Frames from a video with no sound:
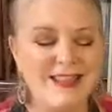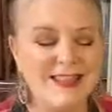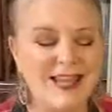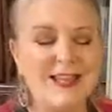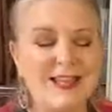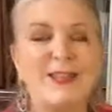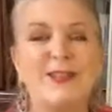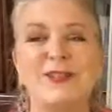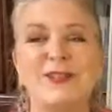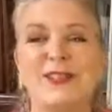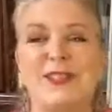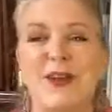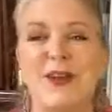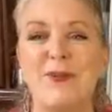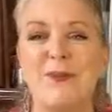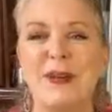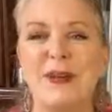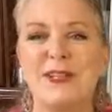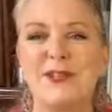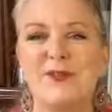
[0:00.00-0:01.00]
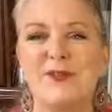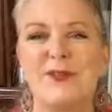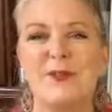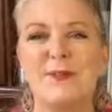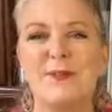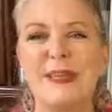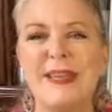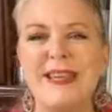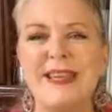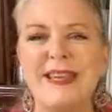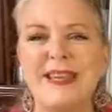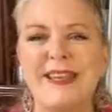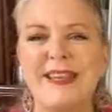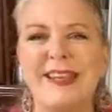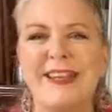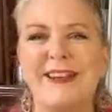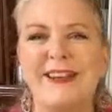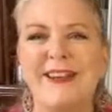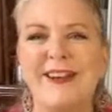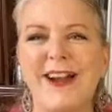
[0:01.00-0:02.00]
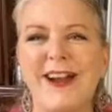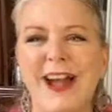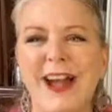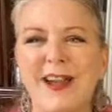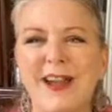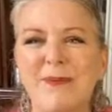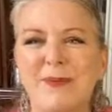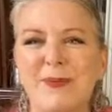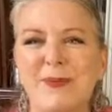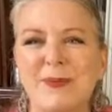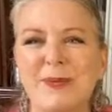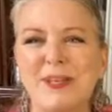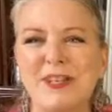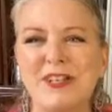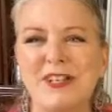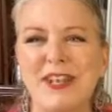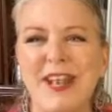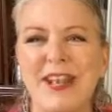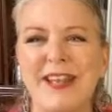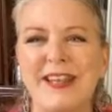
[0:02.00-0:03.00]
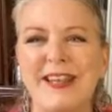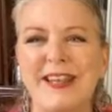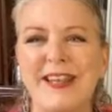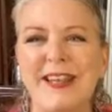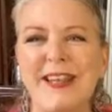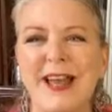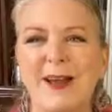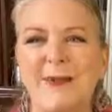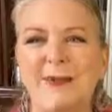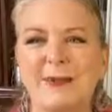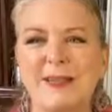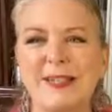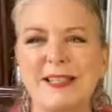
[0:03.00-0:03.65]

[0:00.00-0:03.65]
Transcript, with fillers: Thank you so much for being here. I appreciate it and I will